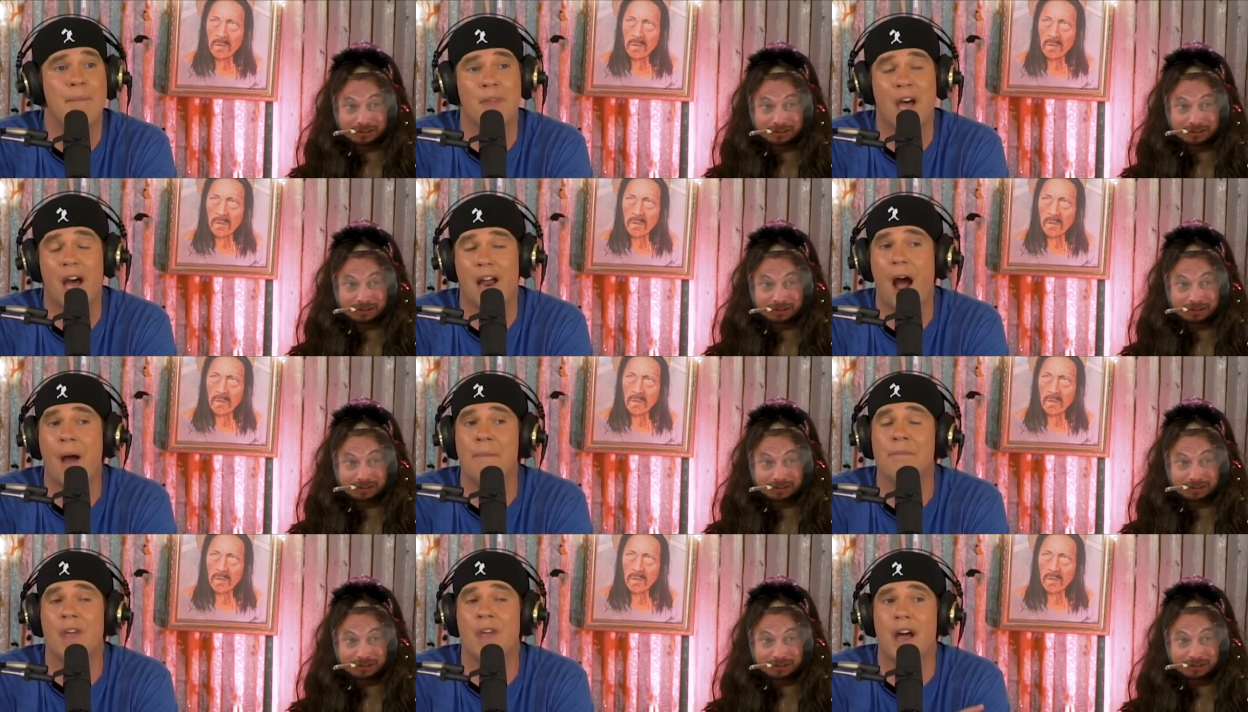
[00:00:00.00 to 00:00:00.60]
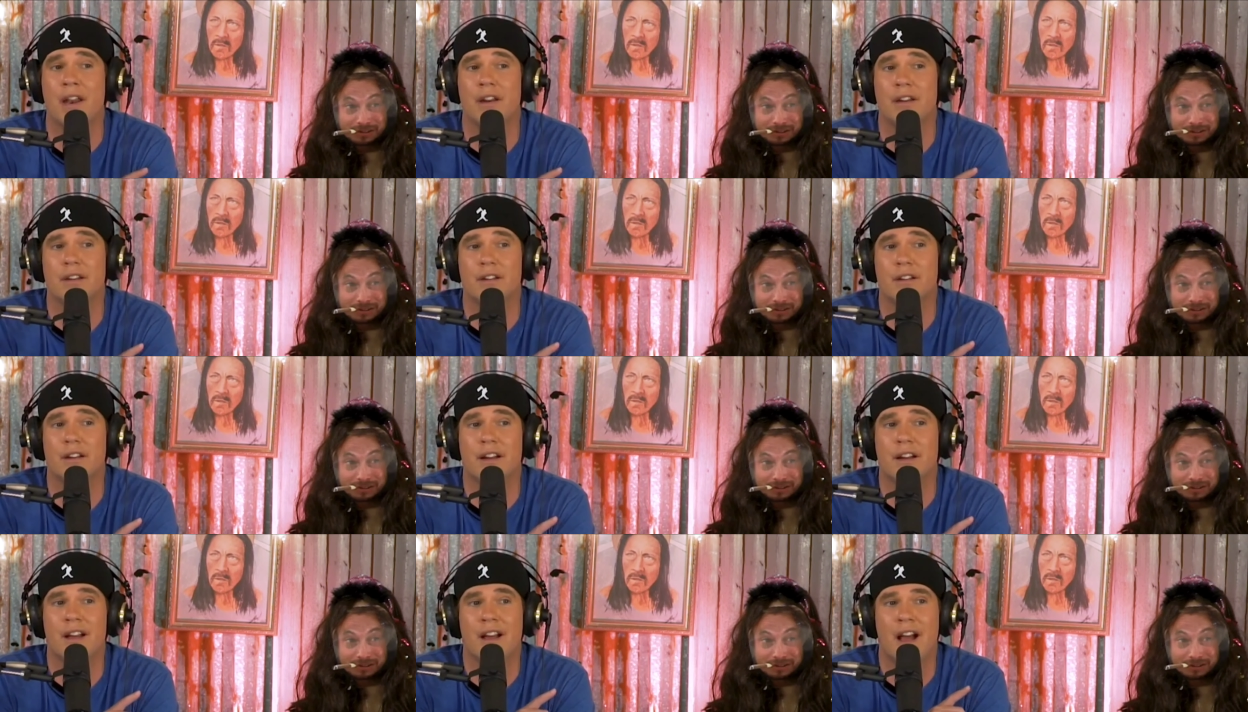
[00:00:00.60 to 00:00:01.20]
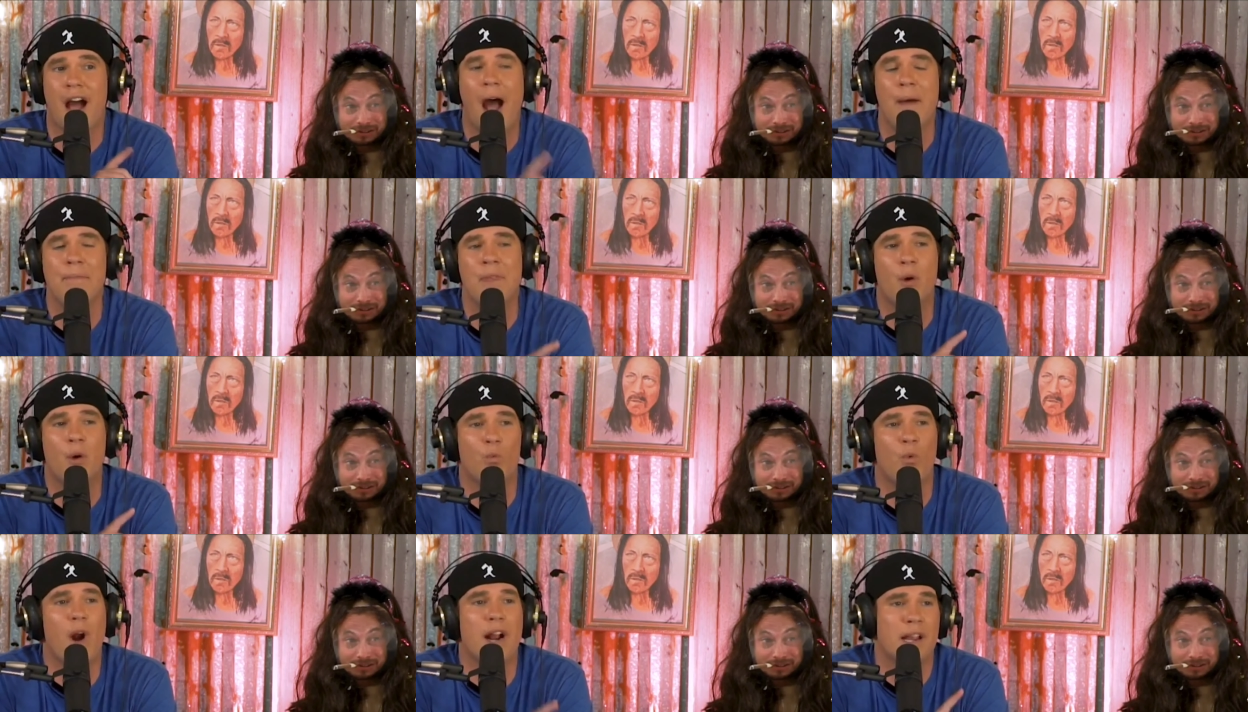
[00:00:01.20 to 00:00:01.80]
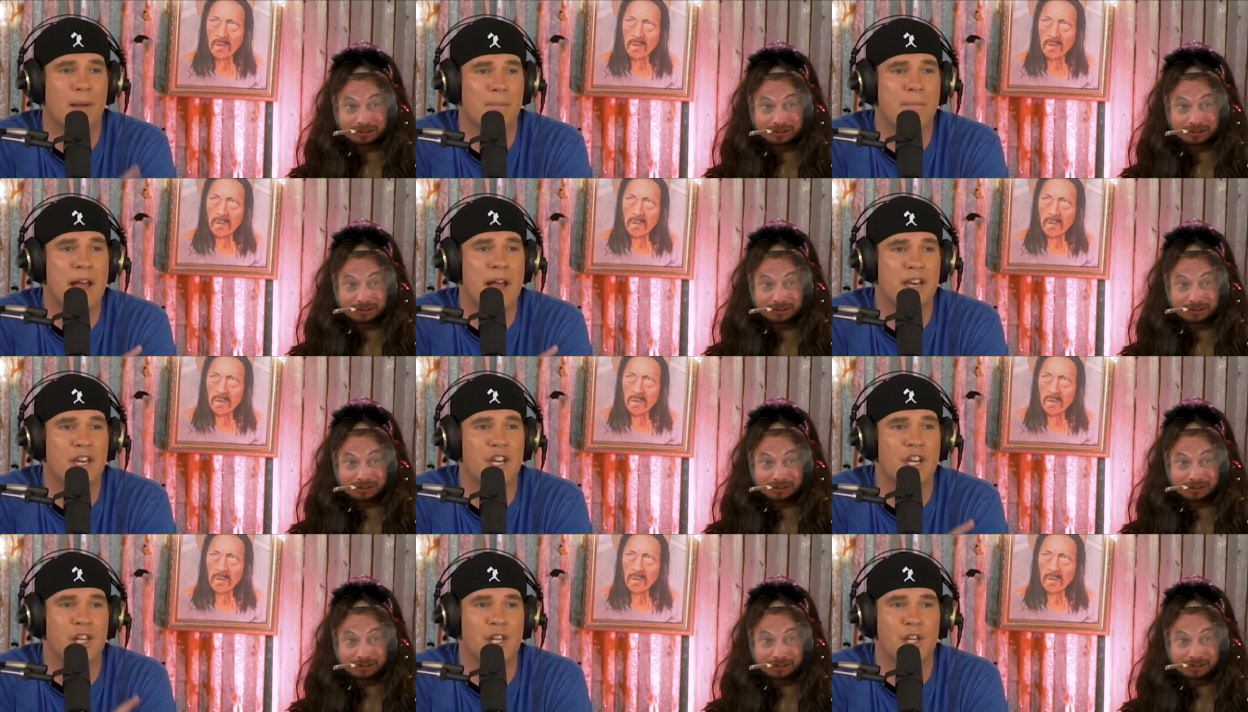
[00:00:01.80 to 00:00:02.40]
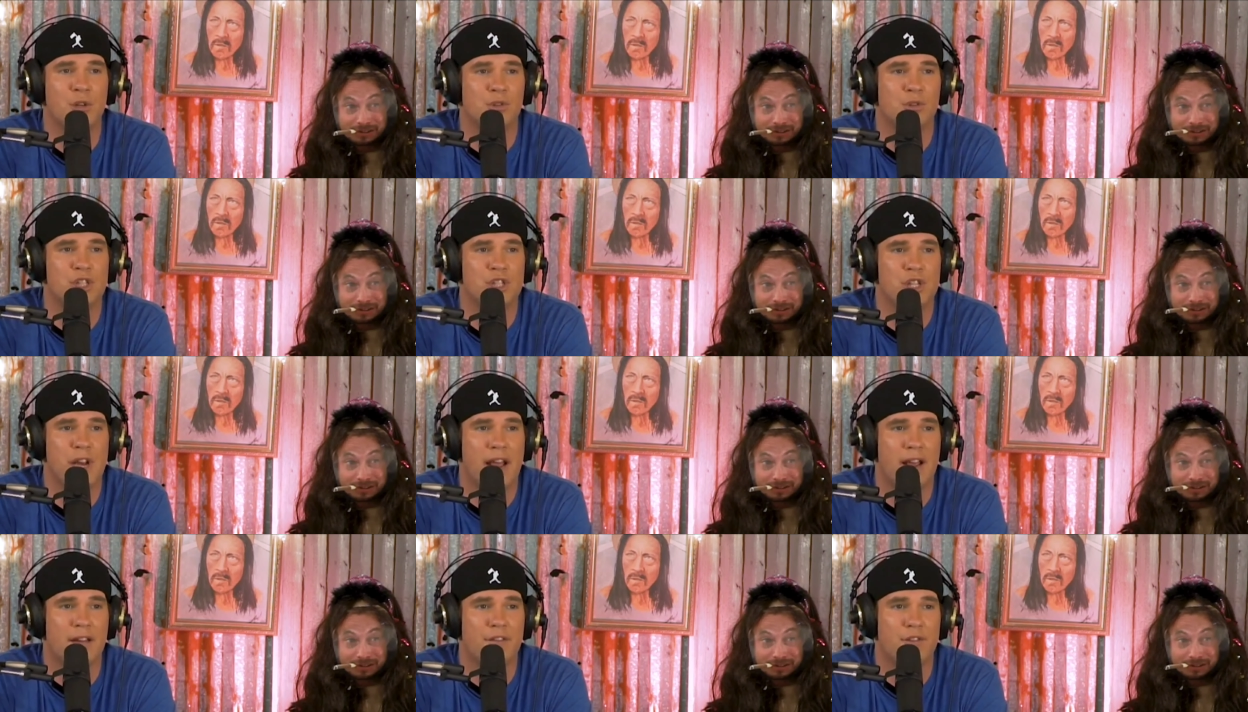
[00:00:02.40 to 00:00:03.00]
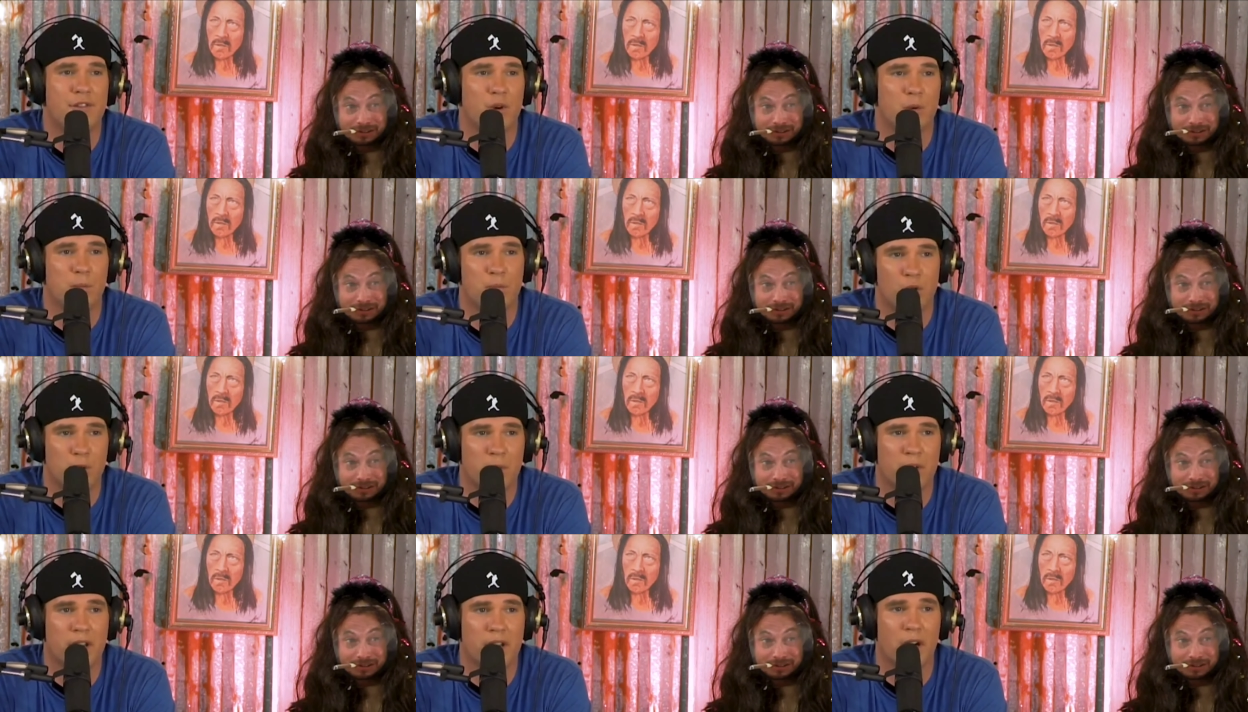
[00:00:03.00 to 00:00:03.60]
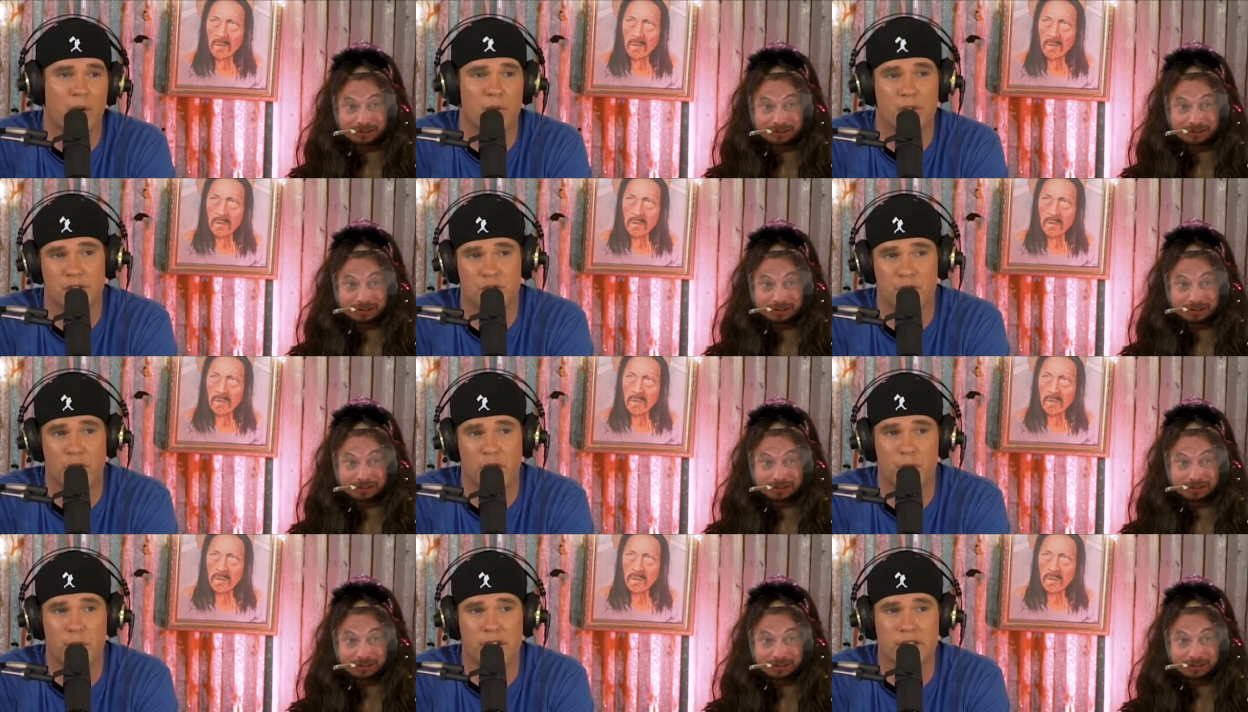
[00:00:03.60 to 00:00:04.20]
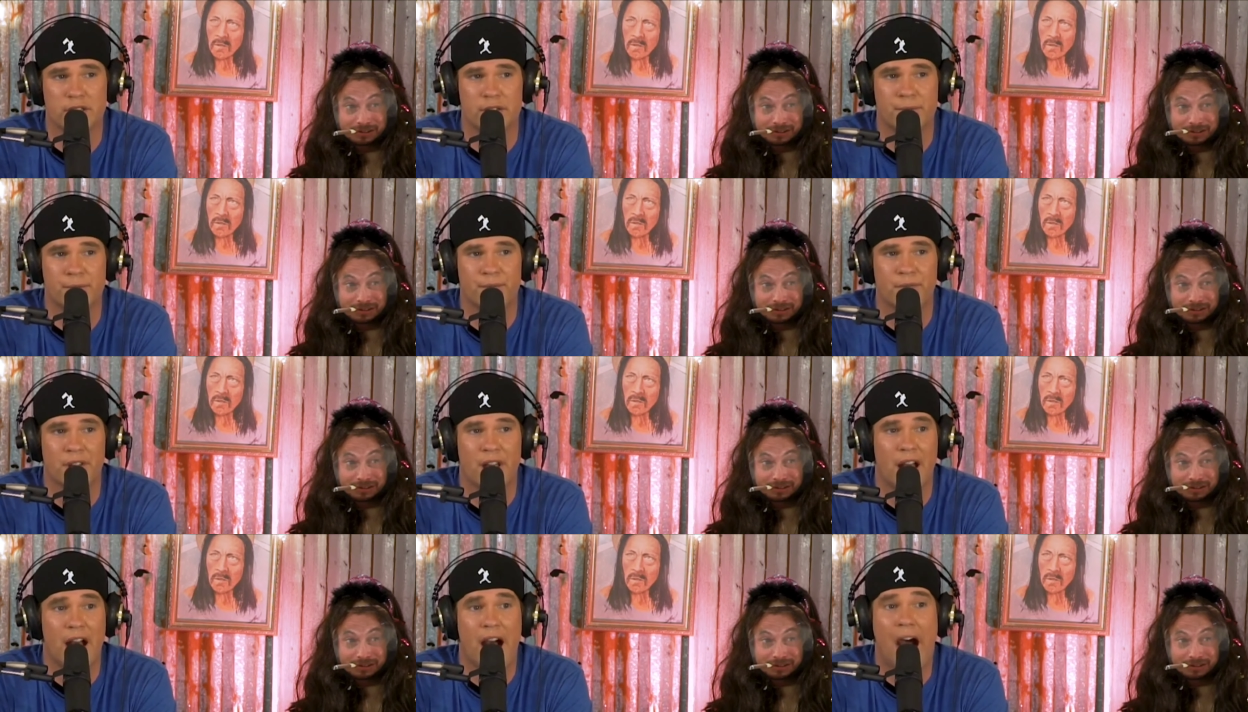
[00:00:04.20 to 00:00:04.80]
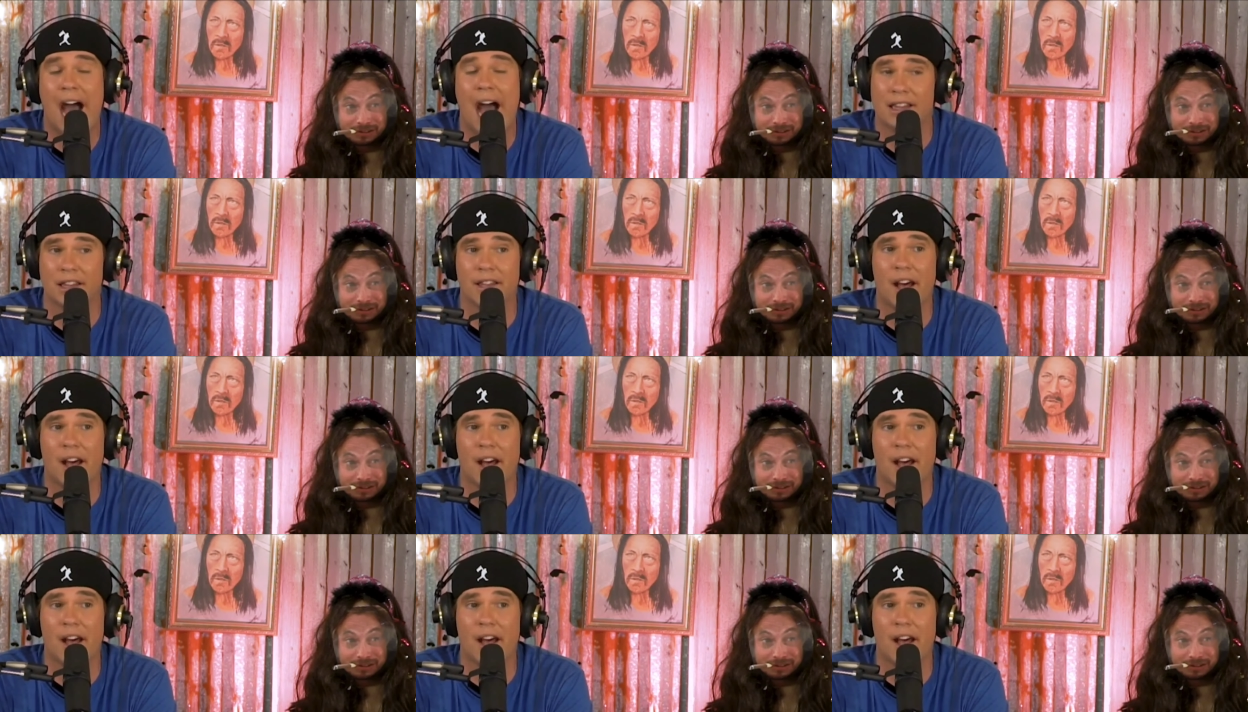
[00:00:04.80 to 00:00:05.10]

Speaker 1: Yeah. I'm not I'm not I'm not recommending you shave your pubic hair with a straight razor. No,